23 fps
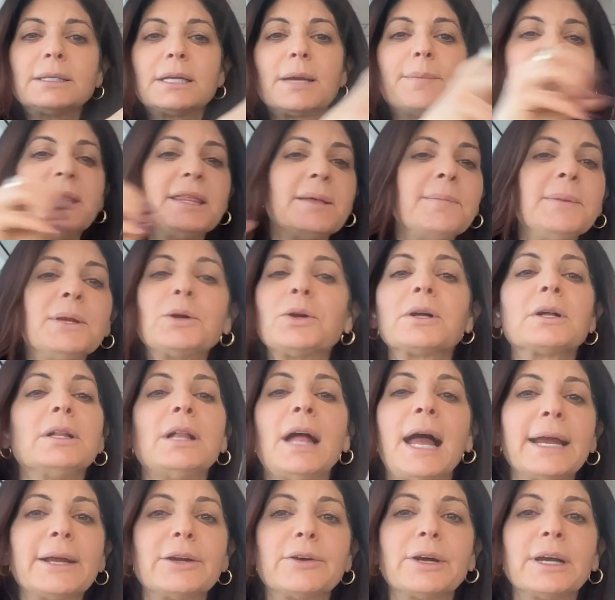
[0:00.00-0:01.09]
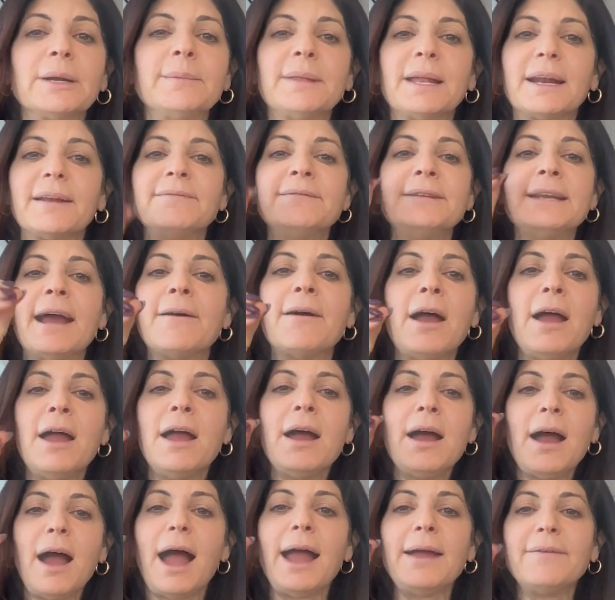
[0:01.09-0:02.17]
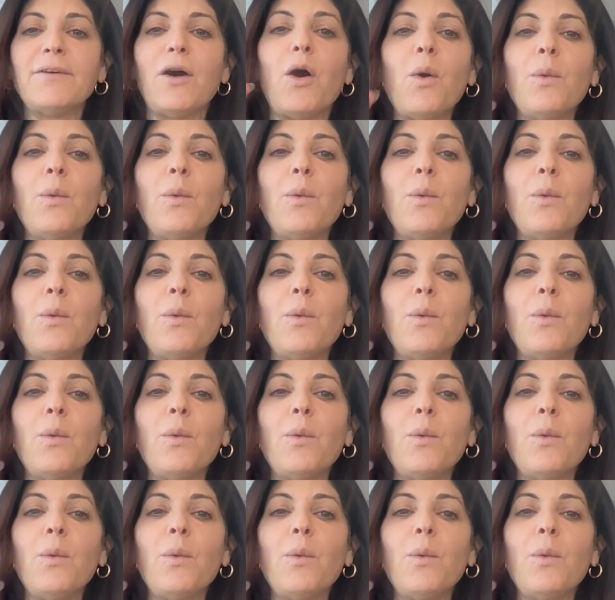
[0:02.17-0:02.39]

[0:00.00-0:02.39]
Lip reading: could be the miracle eye cream that I've